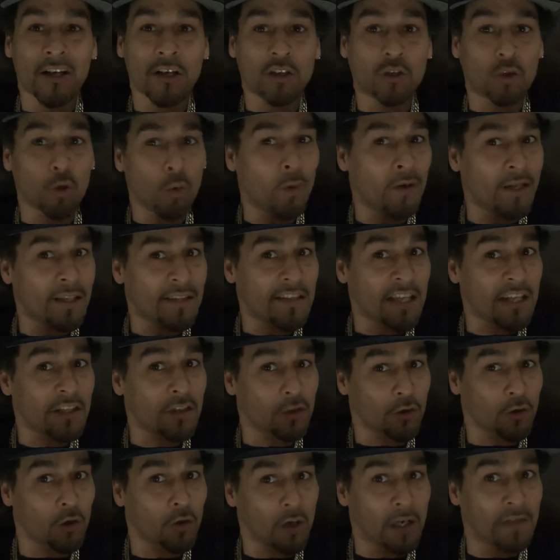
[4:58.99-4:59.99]
to do anything
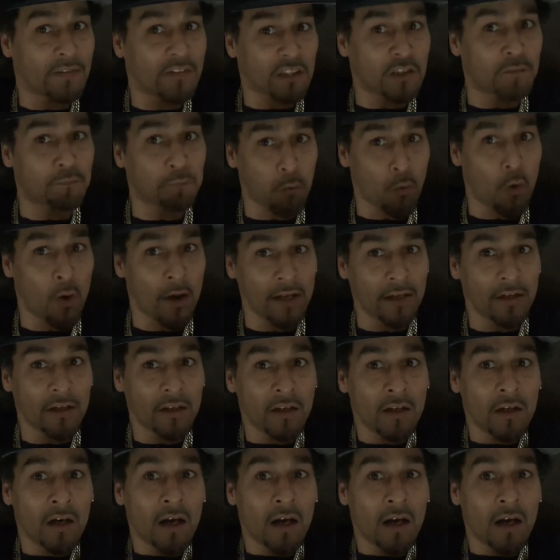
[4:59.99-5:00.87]
to her at this point.